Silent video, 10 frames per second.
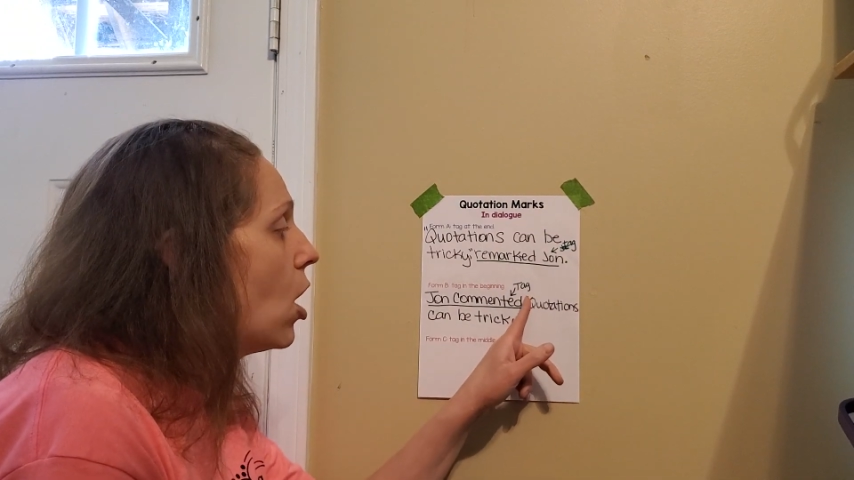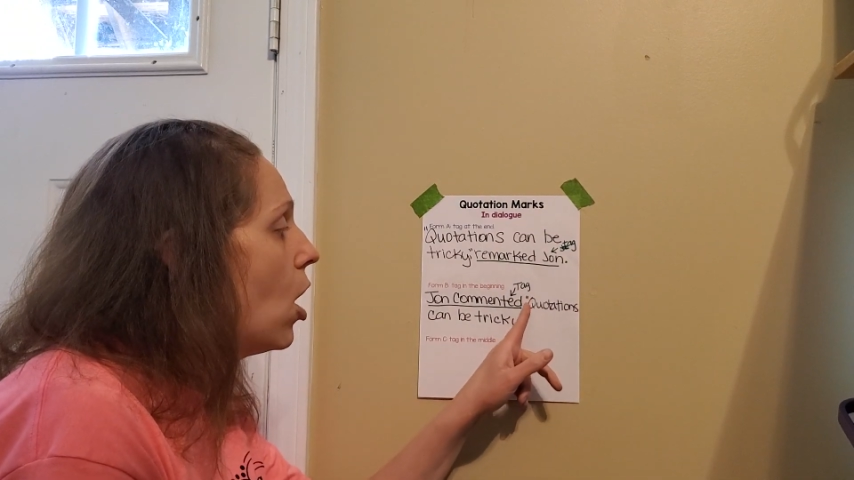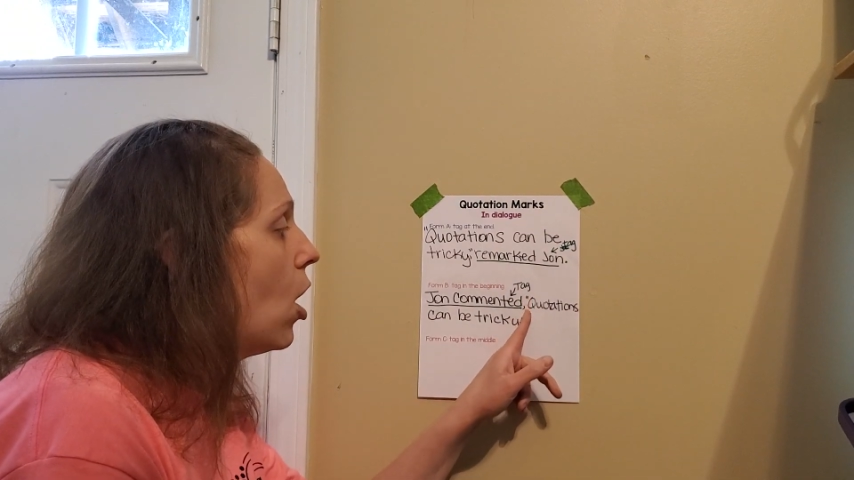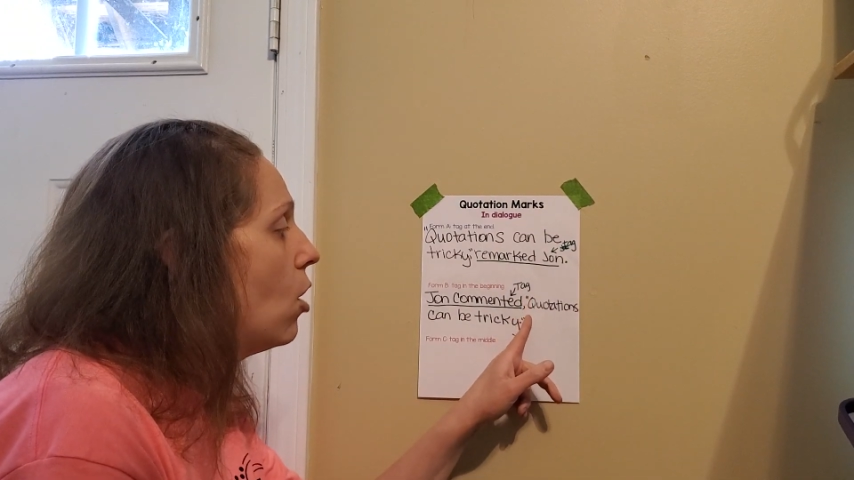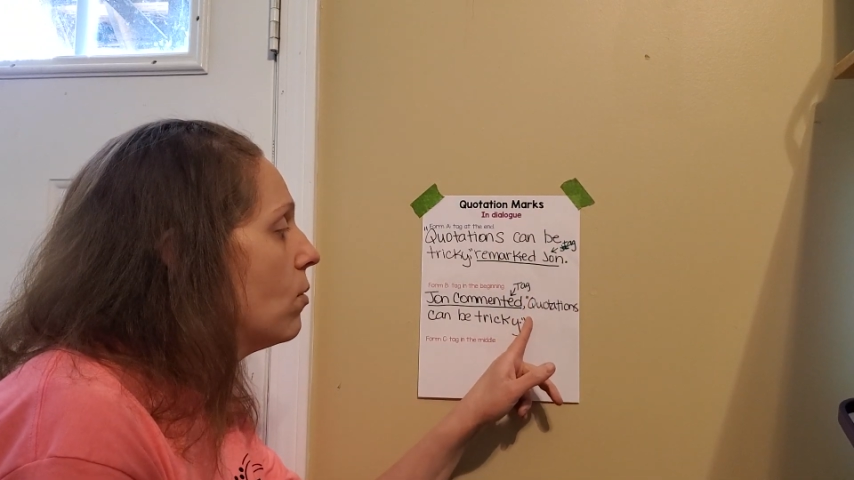
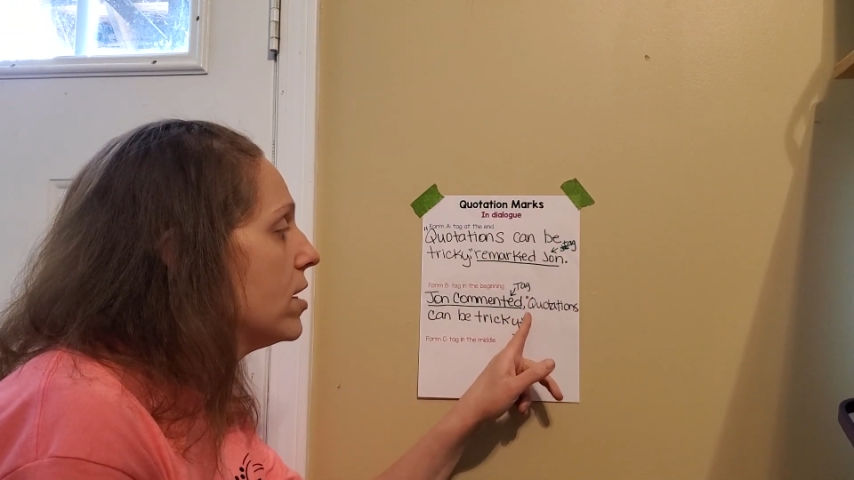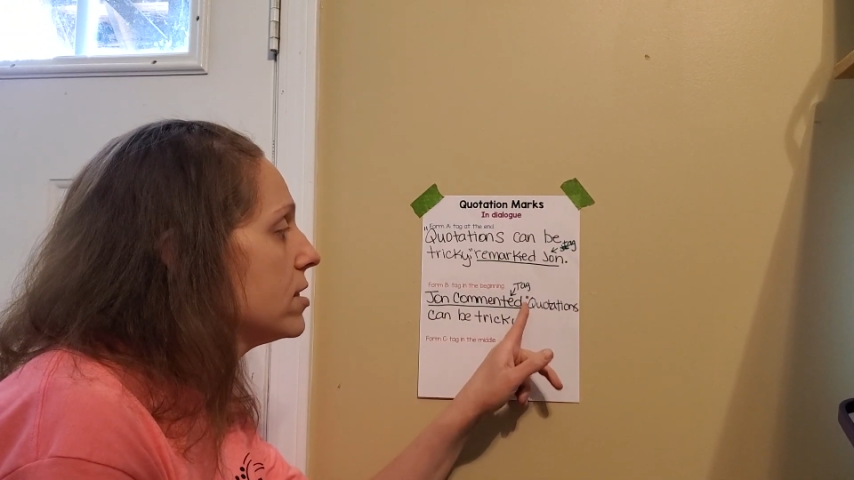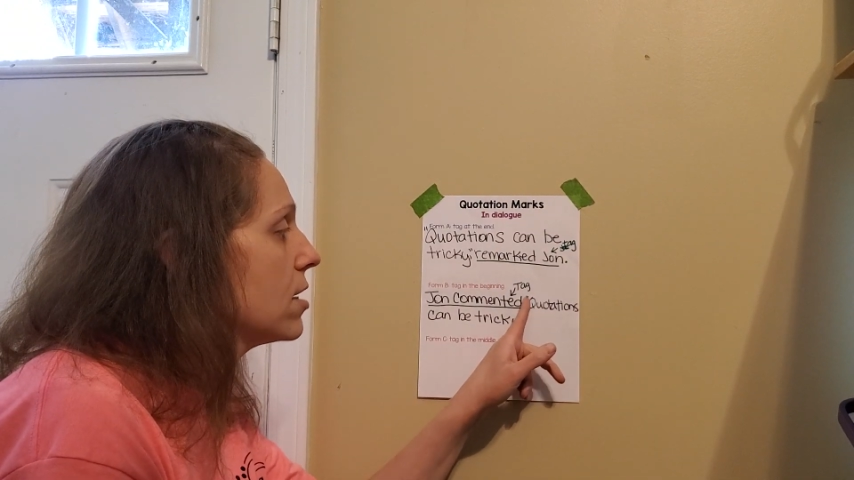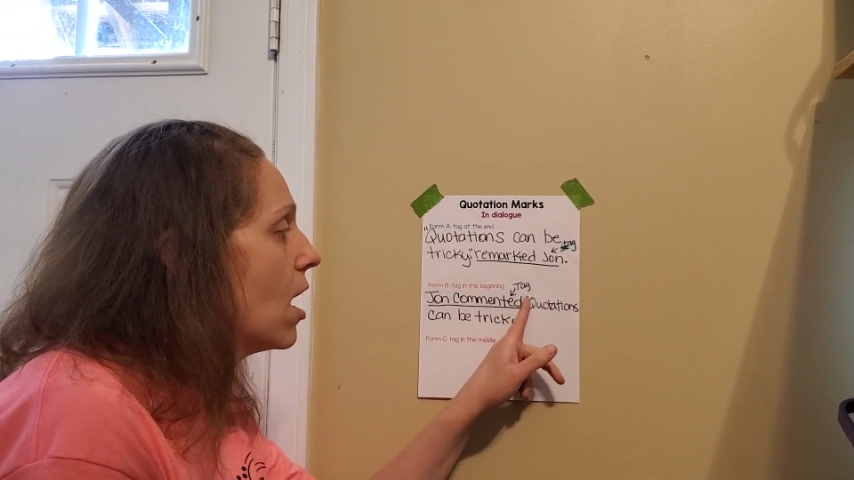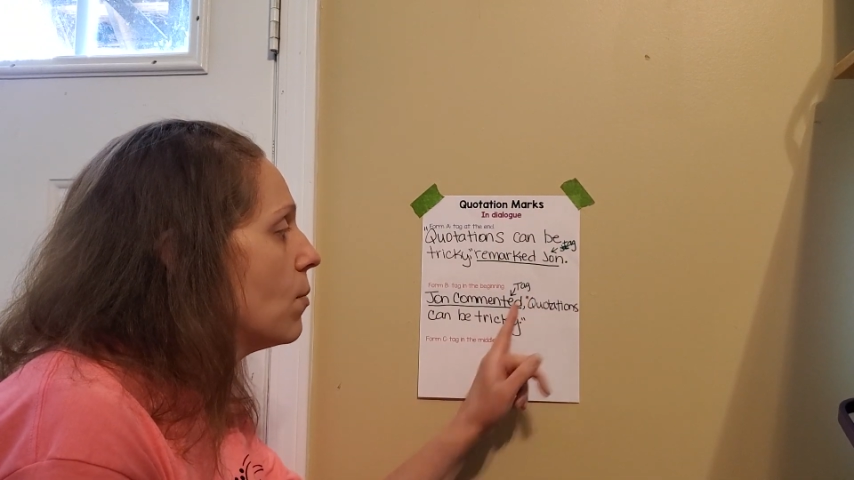
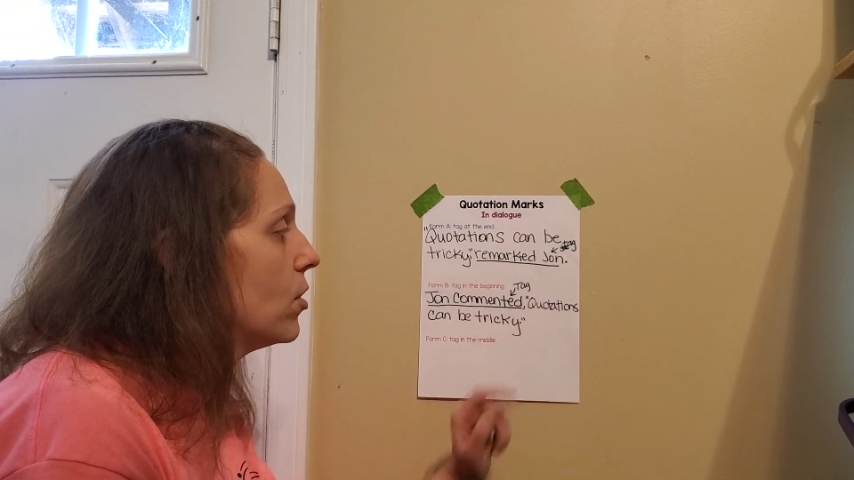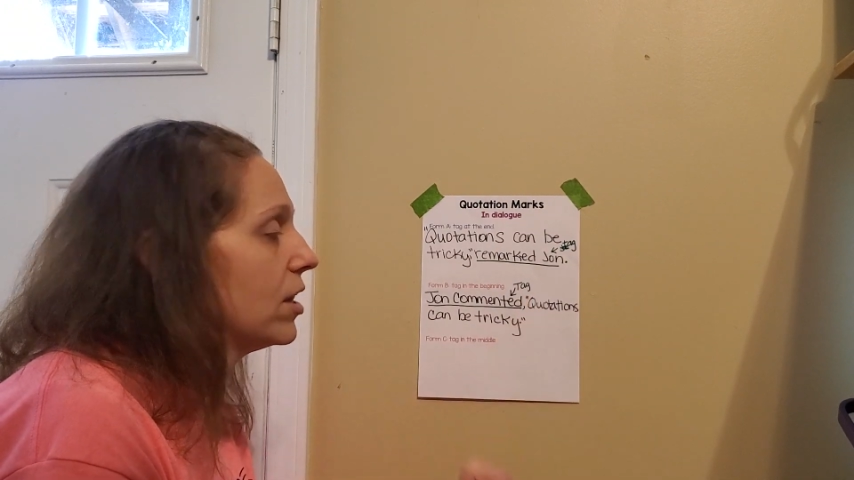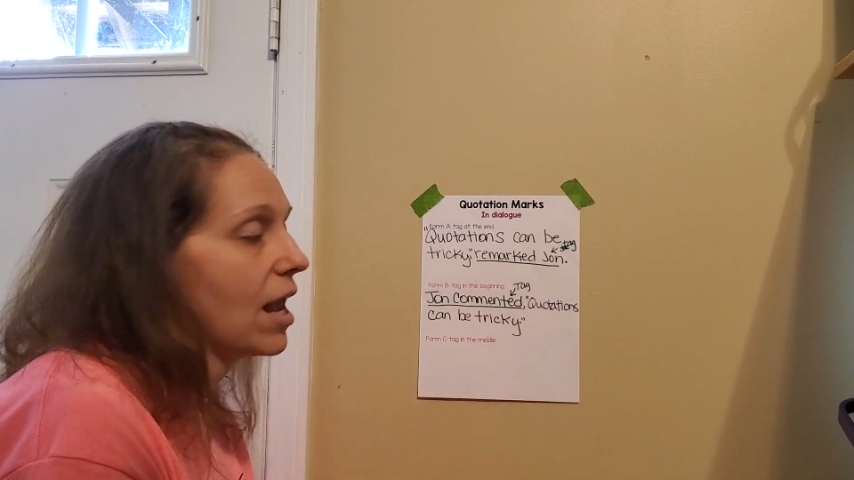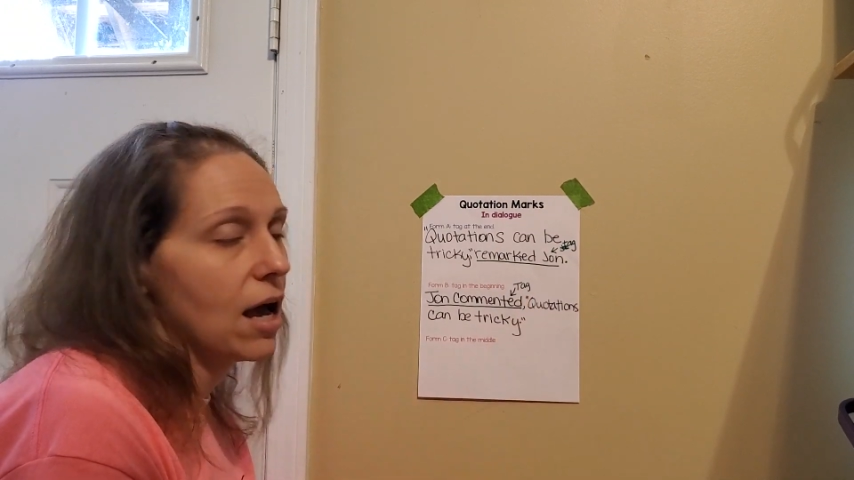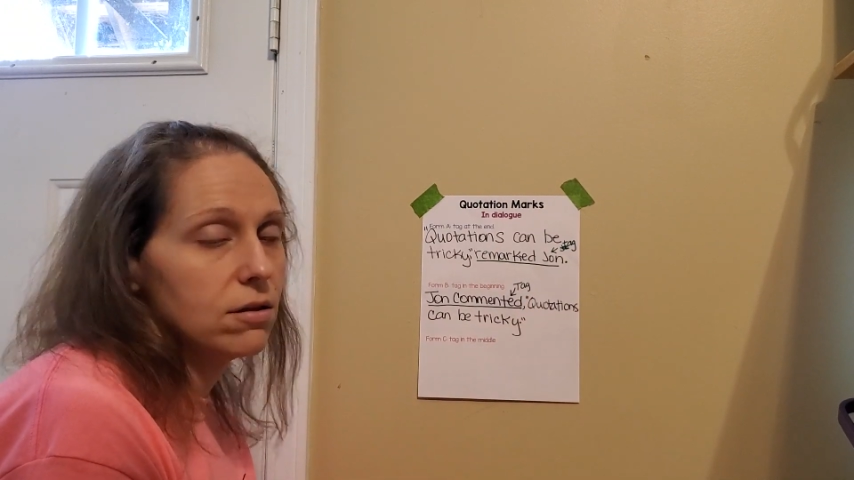always come on
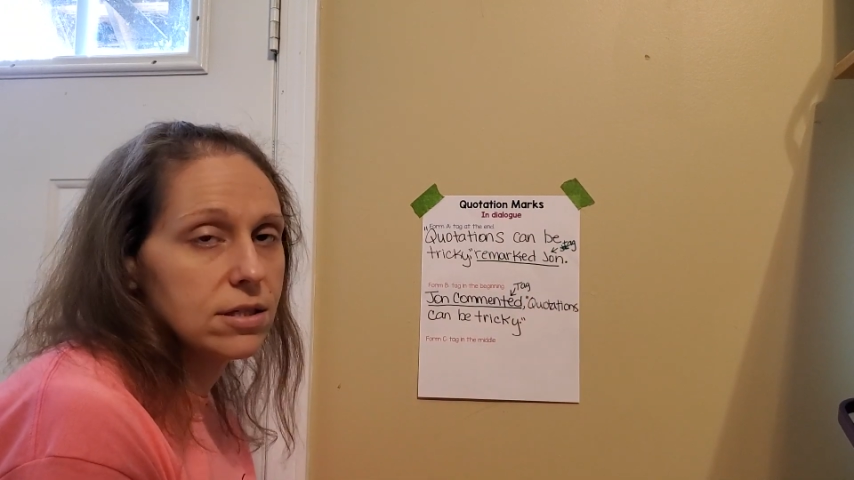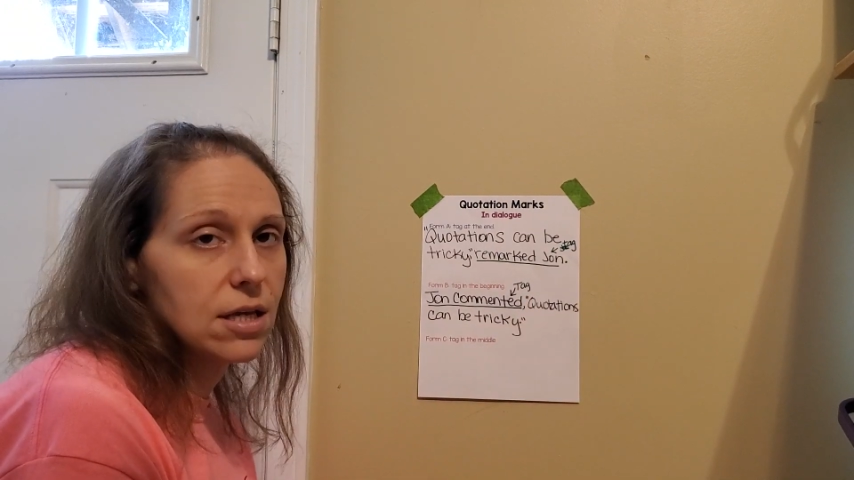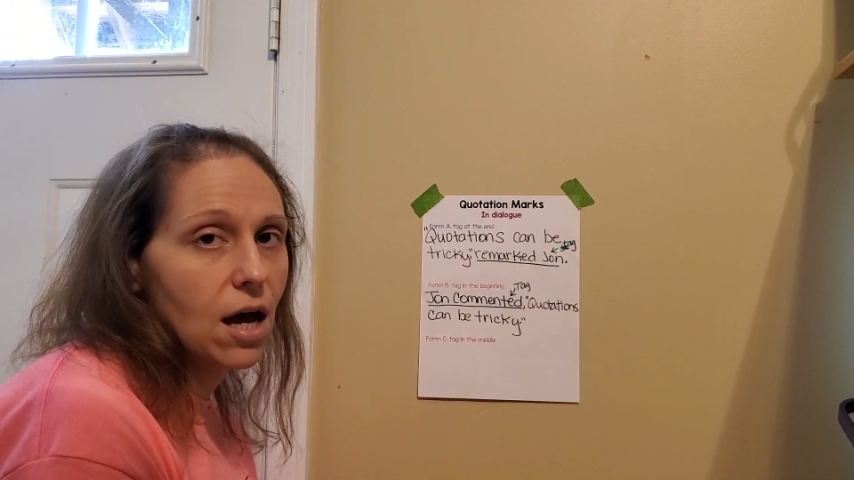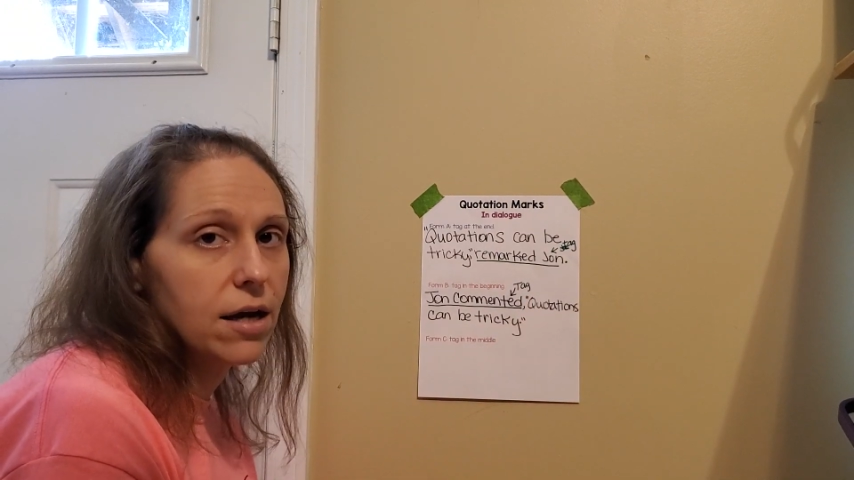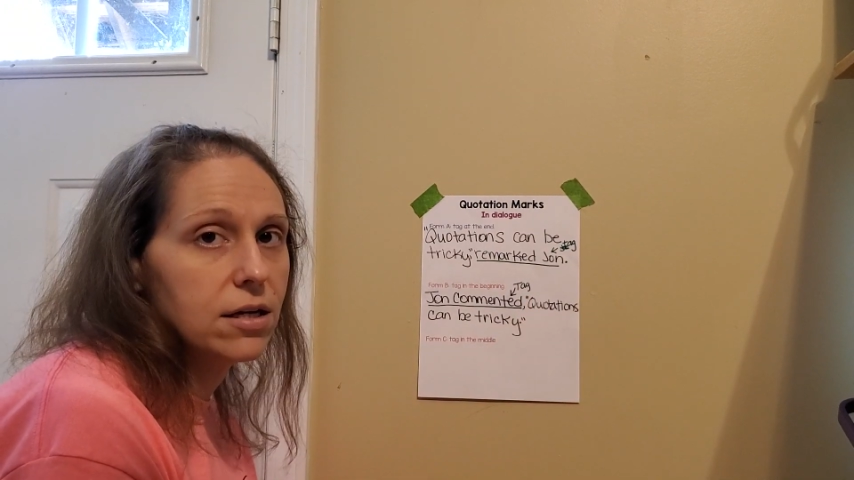the
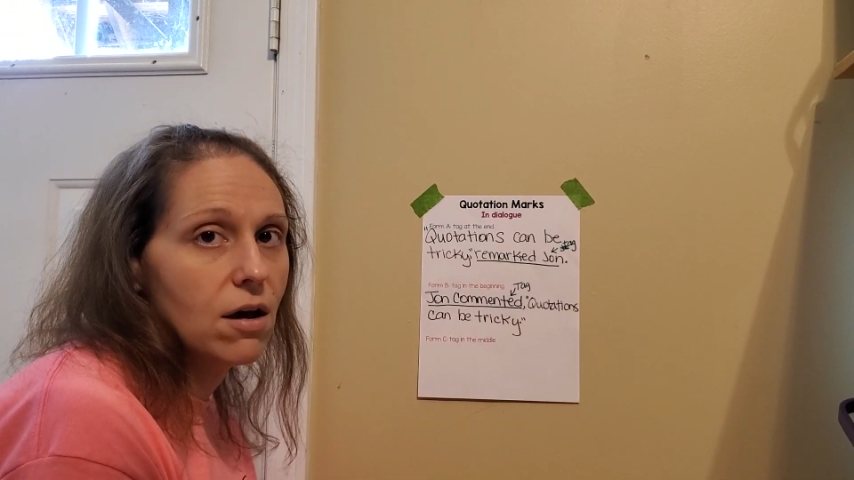outside